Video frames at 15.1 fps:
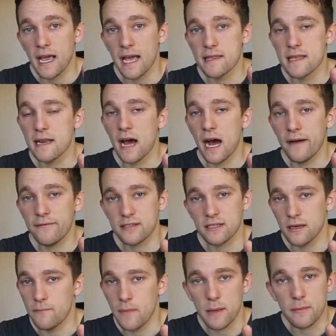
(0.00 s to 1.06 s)
and then
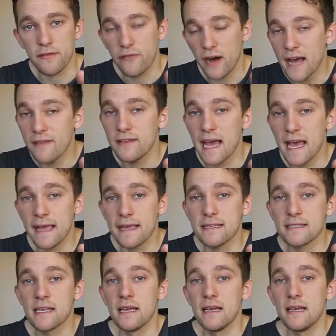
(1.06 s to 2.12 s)
after maybe 5 days,